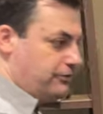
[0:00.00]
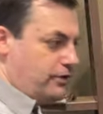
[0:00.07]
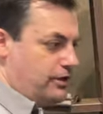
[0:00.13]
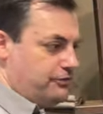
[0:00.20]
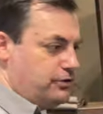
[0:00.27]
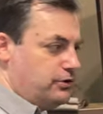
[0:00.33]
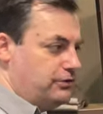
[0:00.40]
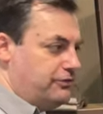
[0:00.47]
as,
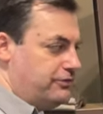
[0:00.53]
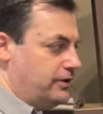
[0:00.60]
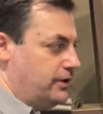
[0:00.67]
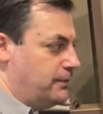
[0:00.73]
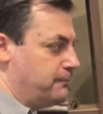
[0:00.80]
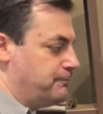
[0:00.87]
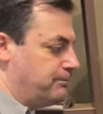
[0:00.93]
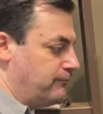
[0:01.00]
as, you can
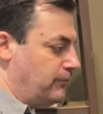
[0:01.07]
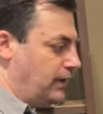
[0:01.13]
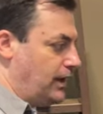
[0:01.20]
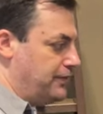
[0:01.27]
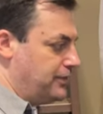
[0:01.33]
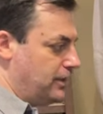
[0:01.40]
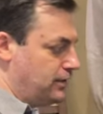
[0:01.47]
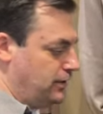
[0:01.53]
see.
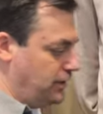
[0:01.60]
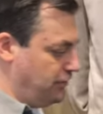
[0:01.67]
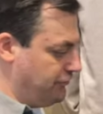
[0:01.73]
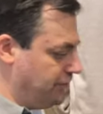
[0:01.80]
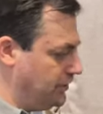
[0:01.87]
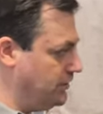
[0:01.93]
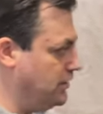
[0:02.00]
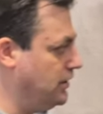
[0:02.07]
And then
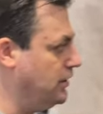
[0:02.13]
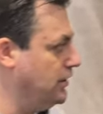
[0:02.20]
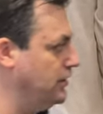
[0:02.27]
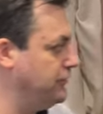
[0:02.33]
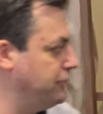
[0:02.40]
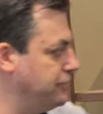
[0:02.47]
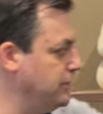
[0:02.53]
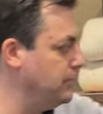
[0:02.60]
even
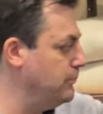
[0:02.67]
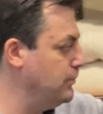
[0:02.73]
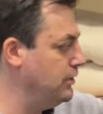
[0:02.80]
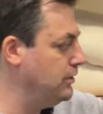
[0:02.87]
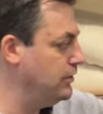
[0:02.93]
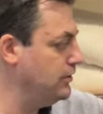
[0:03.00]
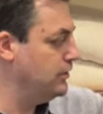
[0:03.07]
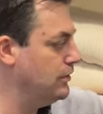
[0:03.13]
uh, some
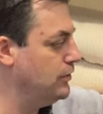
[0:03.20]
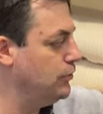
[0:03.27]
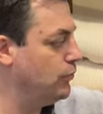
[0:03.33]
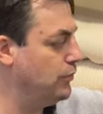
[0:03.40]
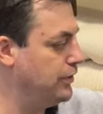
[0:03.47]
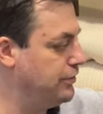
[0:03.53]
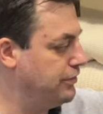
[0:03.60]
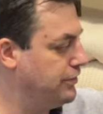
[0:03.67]

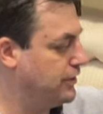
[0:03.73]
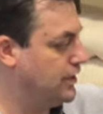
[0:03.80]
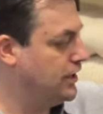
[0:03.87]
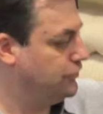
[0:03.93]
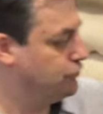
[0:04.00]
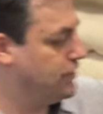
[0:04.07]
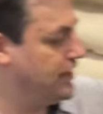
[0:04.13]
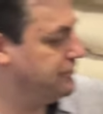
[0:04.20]
with the
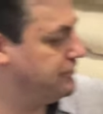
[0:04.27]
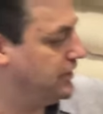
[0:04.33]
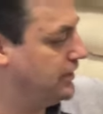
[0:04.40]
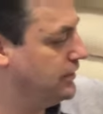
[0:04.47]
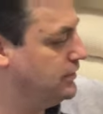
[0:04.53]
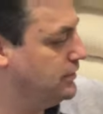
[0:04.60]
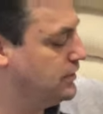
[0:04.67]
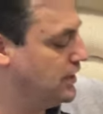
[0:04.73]

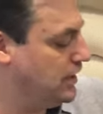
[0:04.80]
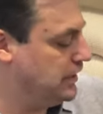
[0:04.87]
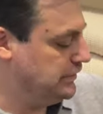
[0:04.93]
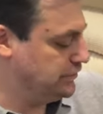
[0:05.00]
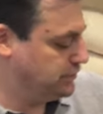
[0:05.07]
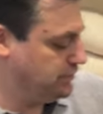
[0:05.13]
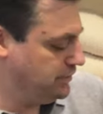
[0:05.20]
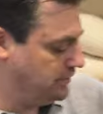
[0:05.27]
contrasting
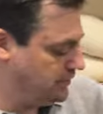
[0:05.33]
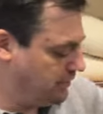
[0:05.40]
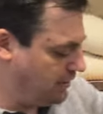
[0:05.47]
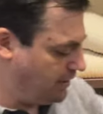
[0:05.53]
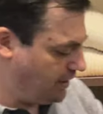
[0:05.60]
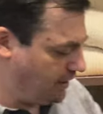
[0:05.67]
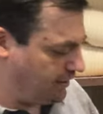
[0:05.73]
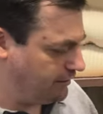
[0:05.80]
collar
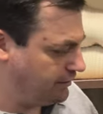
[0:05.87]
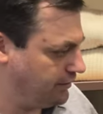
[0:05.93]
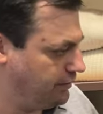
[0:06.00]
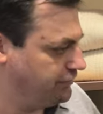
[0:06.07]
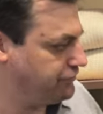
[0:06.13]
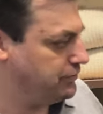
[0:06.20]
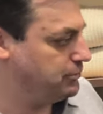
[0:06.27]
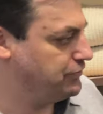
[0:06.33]
and
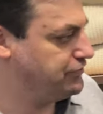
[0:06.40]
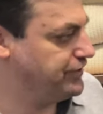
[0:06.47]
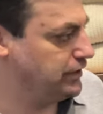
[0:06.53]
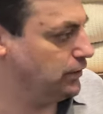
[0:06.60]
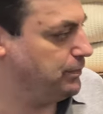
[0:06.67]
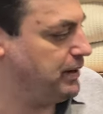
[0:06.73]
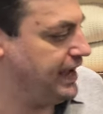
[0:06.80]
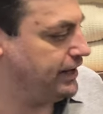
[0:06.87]
uh, some
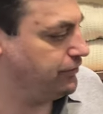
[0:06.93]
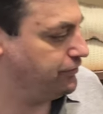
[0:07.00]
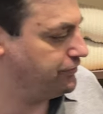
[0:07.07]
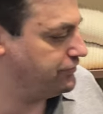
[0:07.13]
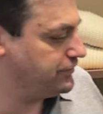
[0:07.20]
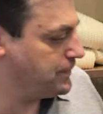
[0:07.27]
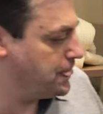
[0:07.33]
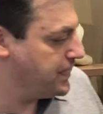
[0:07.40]
subtle
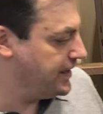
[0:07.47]
patterns.